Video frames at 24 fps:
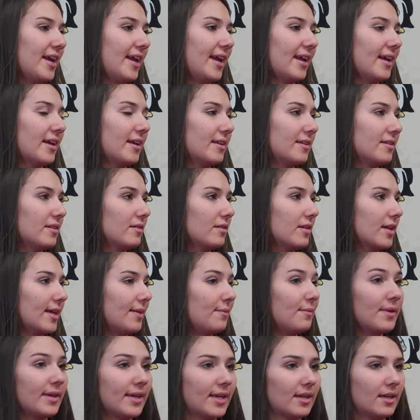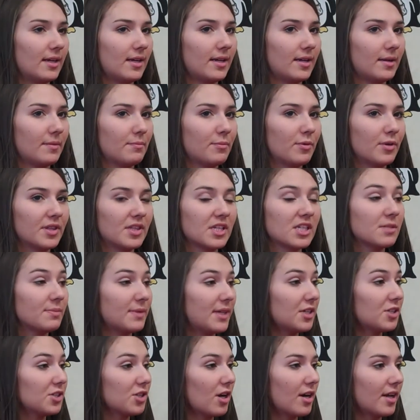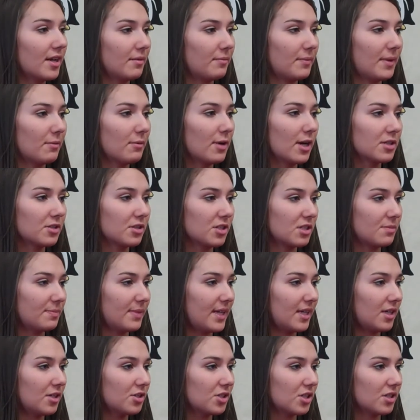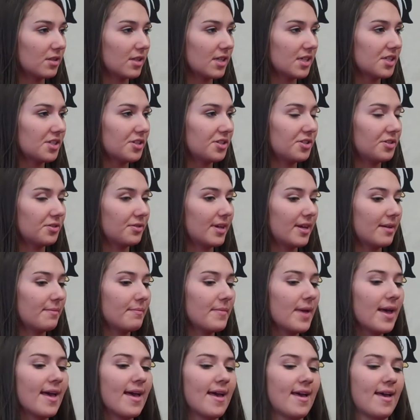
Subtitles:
and he put the speech on, and we watched the speech and listened to him.